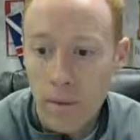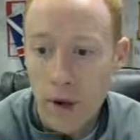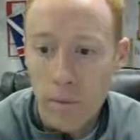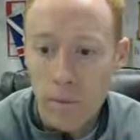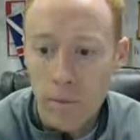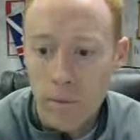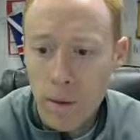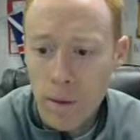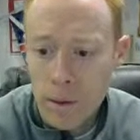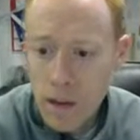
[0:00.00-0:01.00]
help
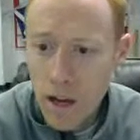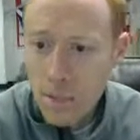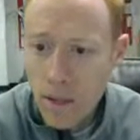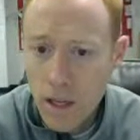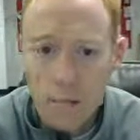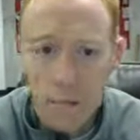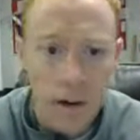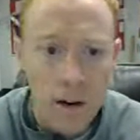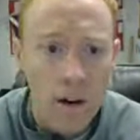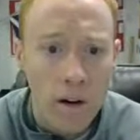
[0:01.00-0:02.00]
people's lives become
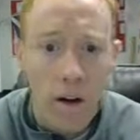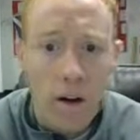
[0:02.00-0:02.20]
better.